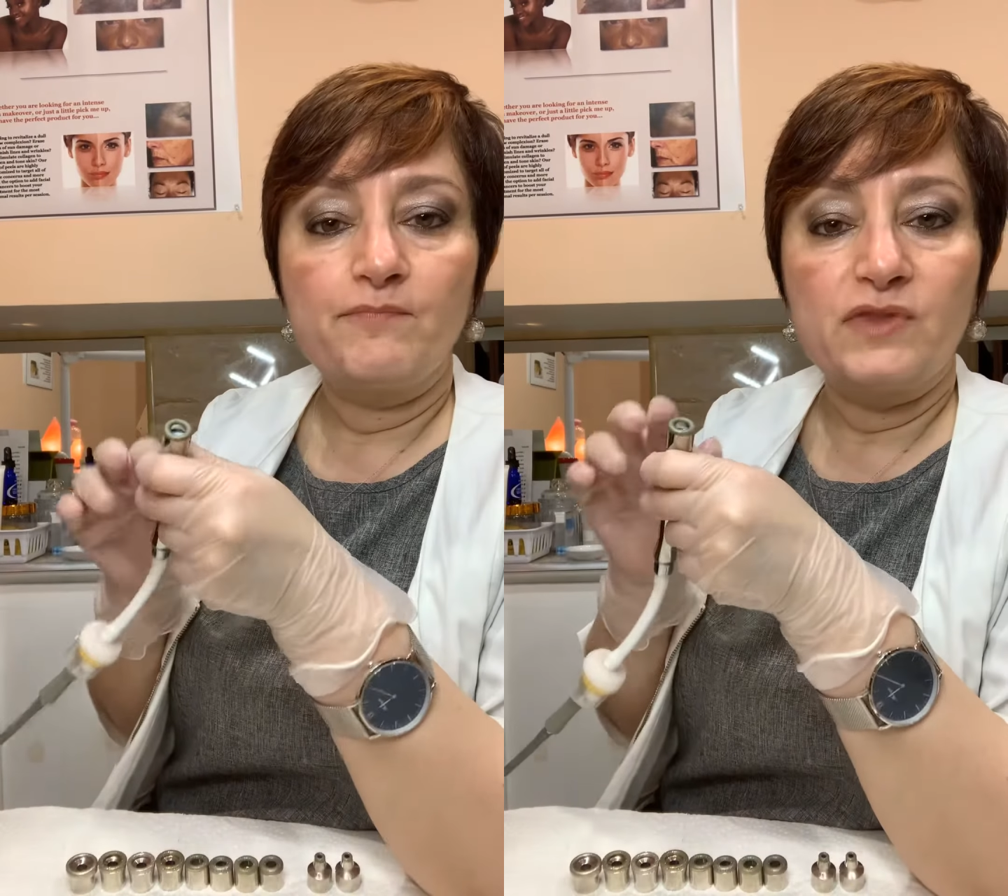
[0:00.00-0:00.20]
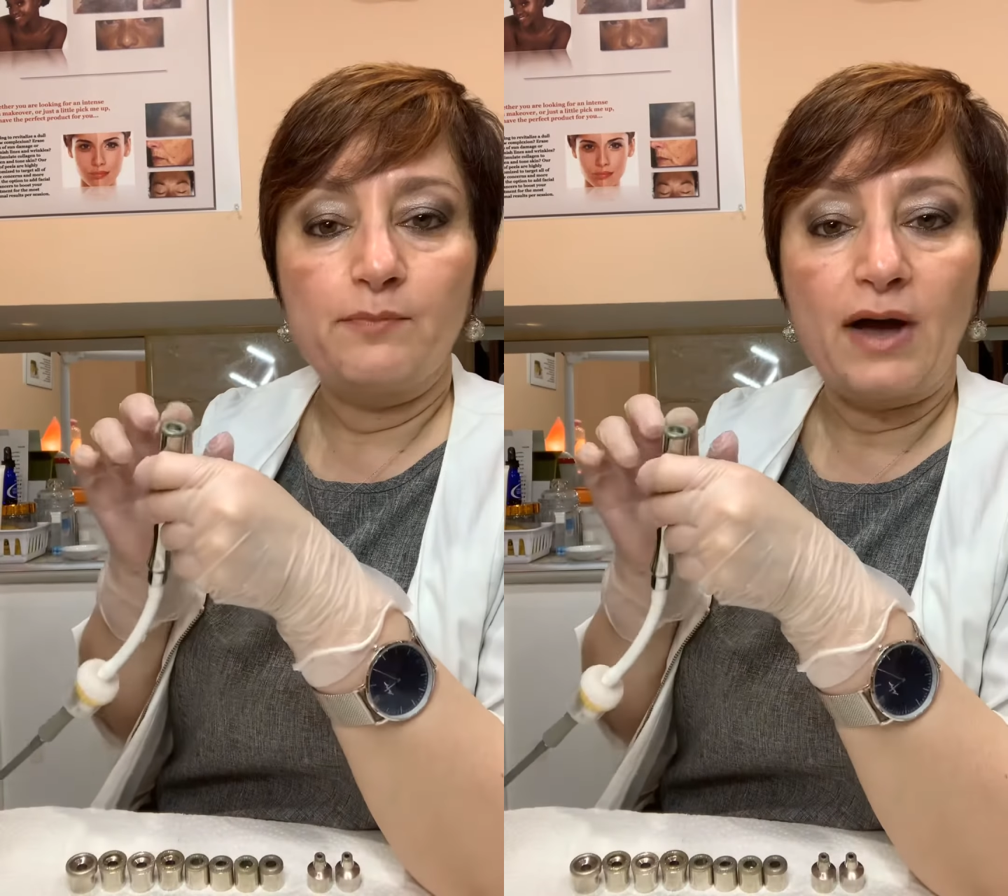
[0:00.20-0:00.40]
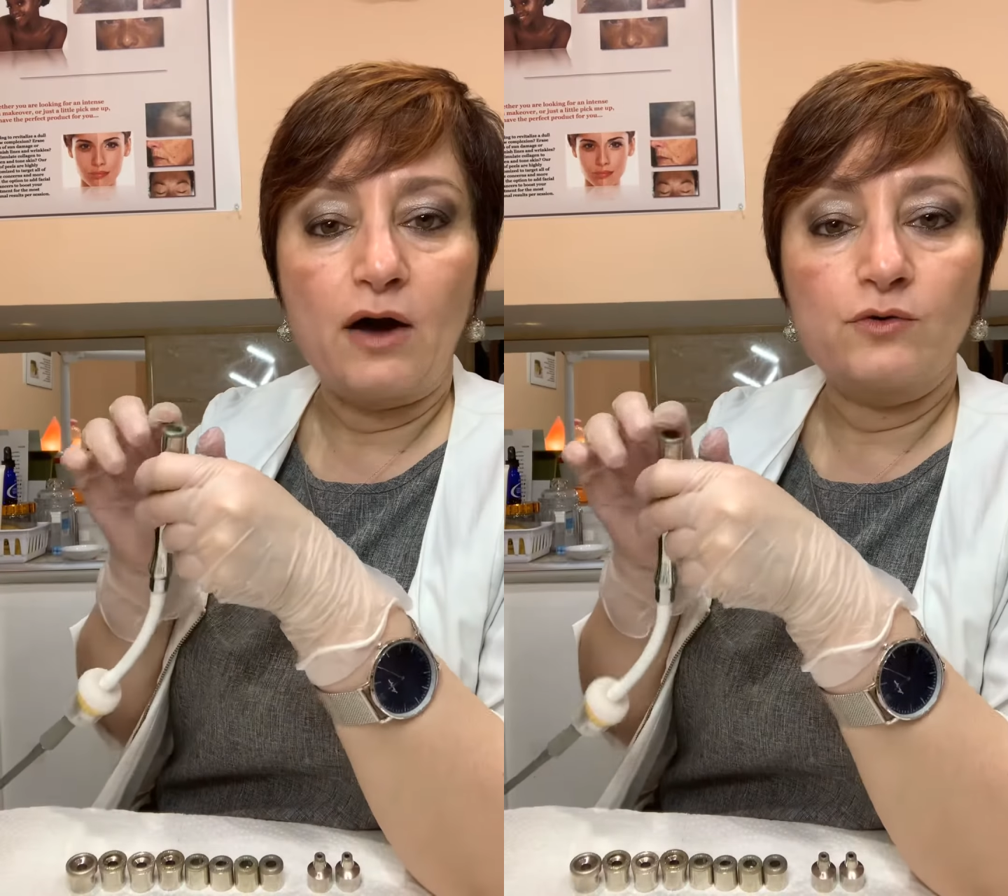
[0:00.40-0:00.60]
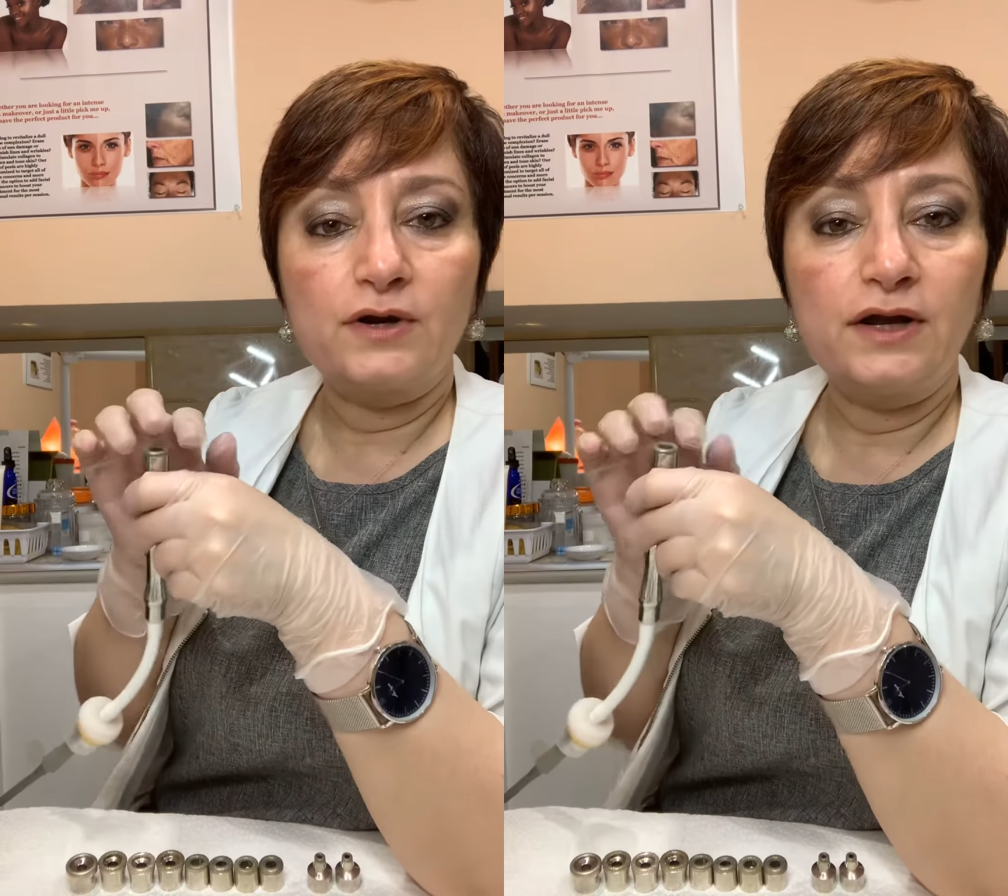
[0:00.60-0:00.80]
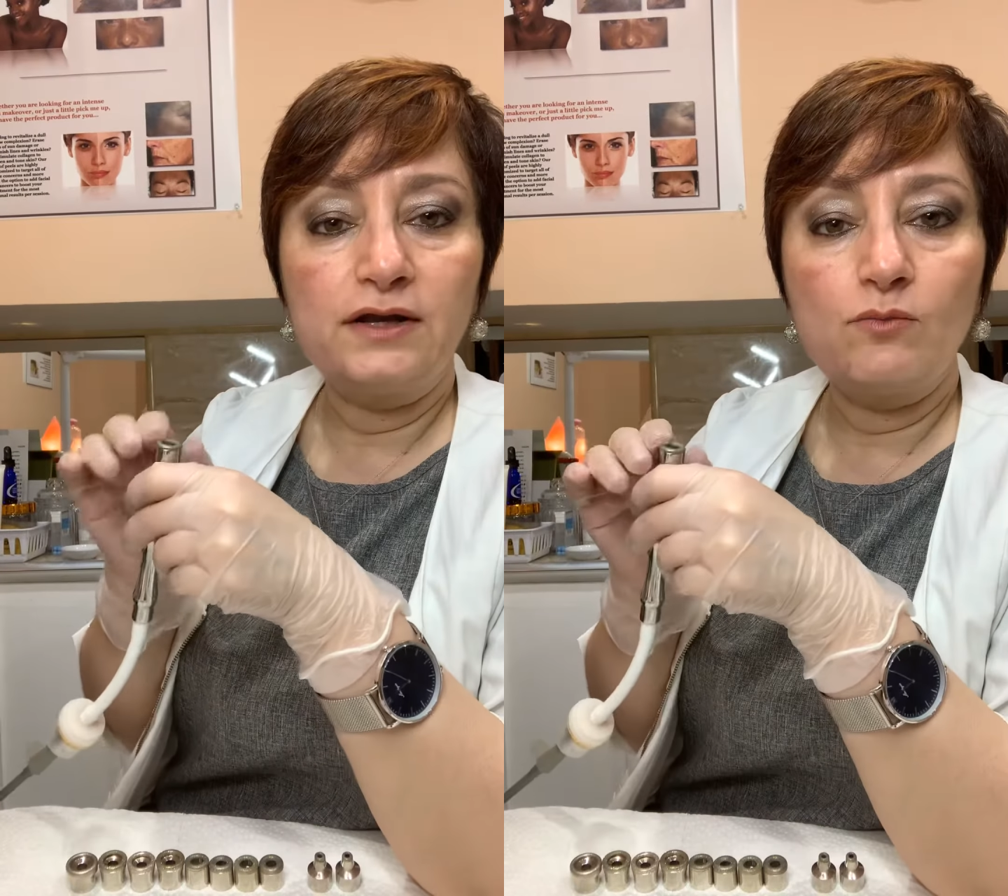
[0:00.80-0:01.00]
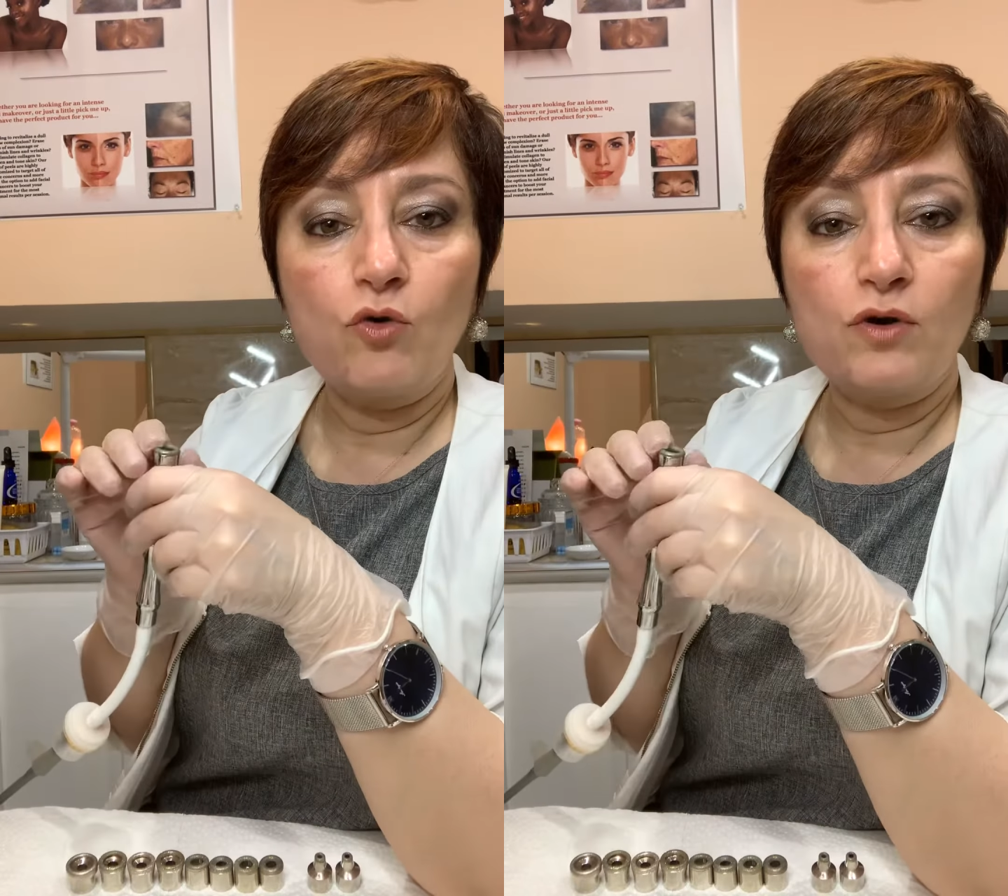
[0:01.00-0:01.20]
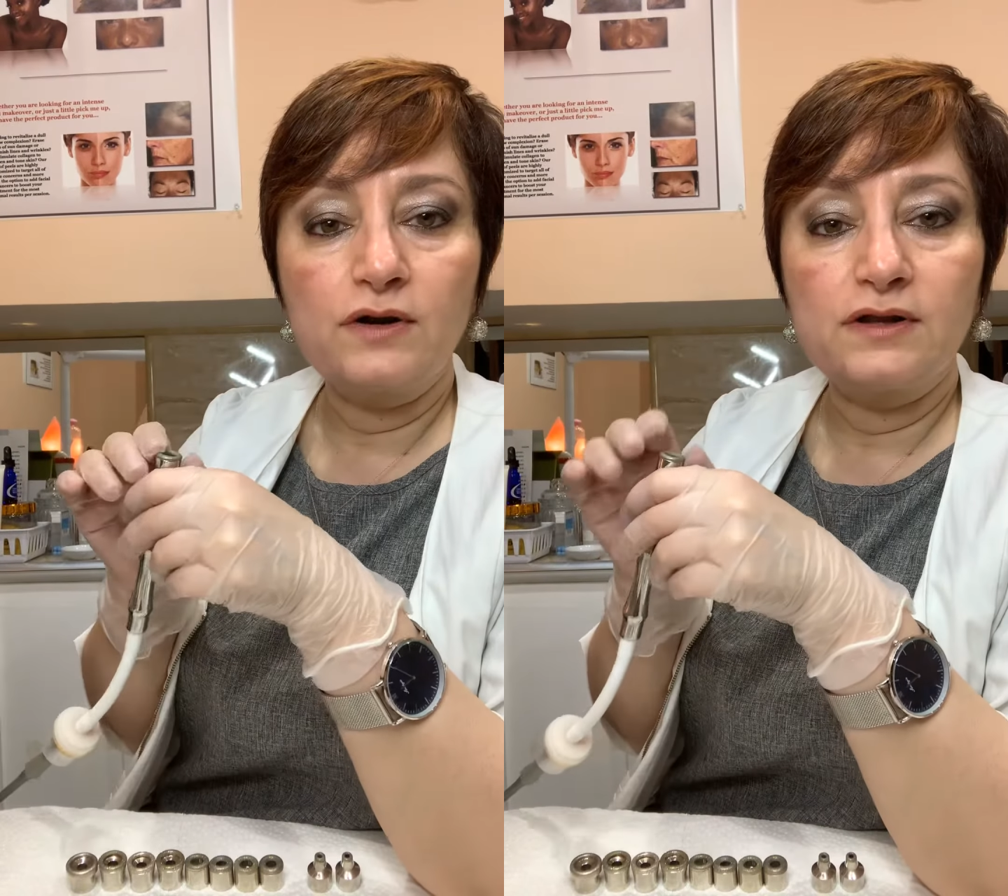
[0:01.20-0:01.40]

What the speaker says: the powder anymore,